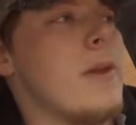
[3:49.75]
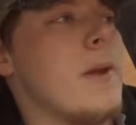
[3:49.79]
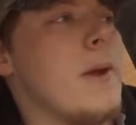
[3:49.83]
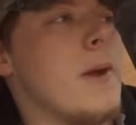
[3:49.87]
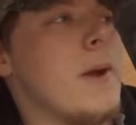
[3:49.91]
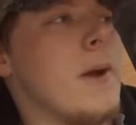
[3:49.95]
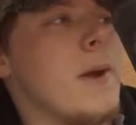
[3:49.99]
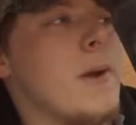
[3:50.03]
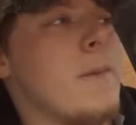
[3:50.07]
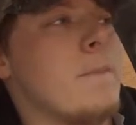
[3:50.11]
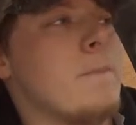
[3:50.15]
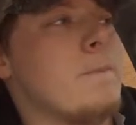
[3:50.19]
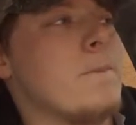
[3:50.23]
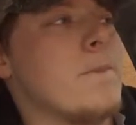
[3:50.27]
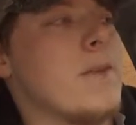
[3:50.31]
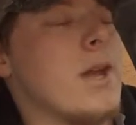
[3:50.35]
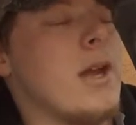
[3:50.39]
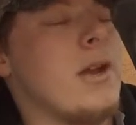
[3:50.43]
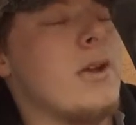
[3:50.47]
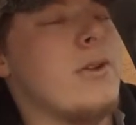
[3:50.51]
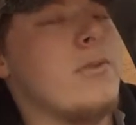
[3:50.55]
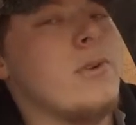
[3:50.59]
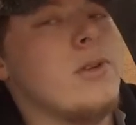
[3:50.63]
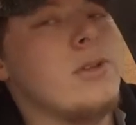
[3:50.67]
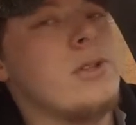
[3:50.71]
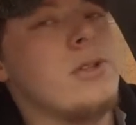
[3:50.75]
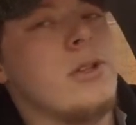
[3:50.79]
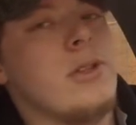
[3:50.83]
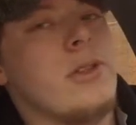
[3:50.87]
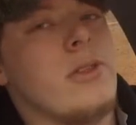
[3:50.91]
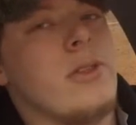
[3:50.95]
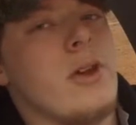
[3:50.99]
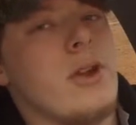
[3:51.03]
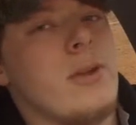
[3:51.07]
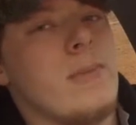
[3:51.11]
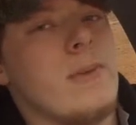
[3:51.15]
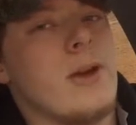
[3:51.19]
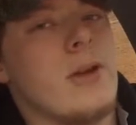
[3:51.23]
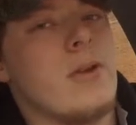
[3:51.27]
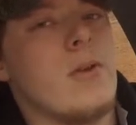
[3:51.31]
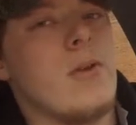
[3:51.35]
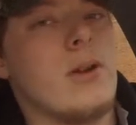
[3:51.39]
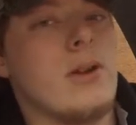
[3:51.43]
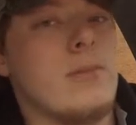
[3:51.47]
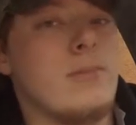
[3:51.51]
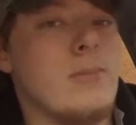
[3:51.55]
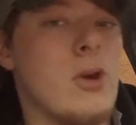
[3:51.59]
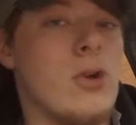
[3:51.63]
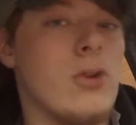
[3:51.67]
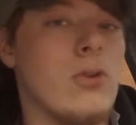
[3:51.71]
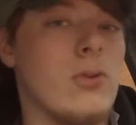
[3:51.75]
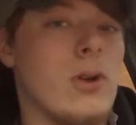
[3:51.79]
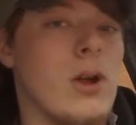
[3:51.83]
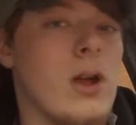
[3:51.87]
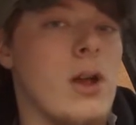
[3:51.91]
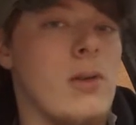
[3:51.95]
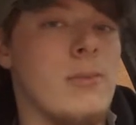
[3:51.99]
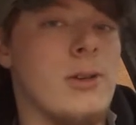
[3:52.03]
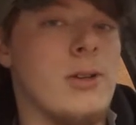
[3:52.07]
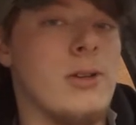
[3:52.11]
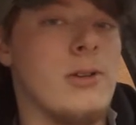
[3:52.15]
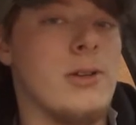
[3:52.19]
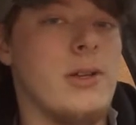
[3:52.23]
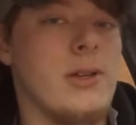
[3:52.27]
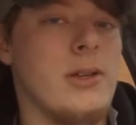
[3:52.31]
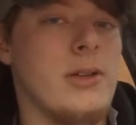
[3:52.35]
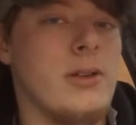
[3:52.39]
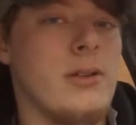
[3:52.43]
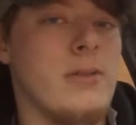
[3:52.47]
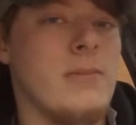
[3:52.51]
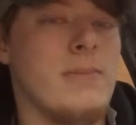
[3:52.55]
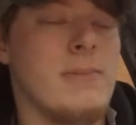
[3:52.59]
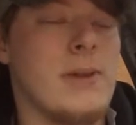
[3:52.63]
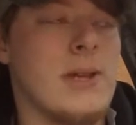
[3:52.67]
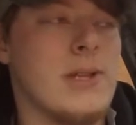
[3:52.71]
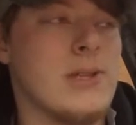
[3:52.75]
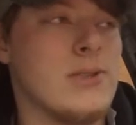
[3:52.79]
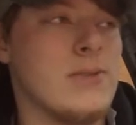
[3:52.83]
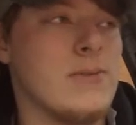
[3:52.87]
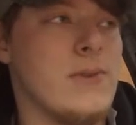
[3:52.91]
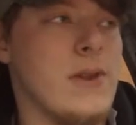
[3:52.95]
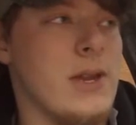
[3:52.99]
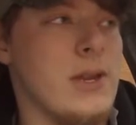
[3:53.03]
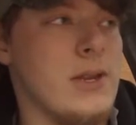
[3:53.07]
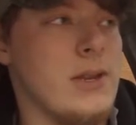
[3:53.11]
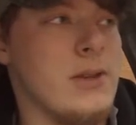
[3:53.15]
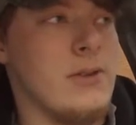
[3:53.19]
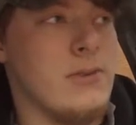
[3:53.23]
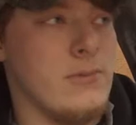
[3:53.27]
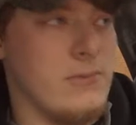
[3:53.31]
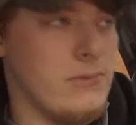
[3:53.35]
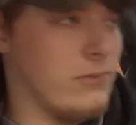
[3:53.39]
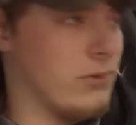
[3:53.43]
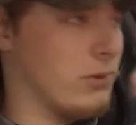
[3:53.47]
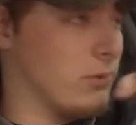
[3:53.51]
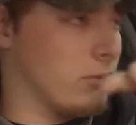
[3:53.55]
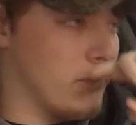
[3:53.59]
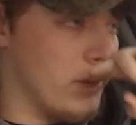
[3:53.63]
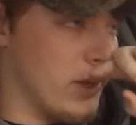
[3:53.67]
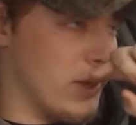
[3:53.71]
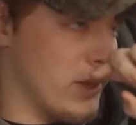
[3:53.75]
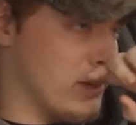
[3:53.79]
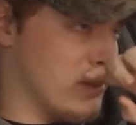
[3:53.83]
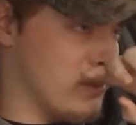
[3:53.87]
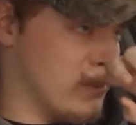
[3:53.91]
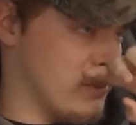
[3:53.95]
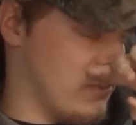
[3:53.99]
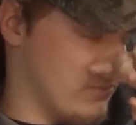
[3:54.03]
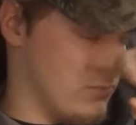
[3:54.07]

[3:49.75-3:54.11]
I had originally thought about going to Motorama in Pennsylvania from like,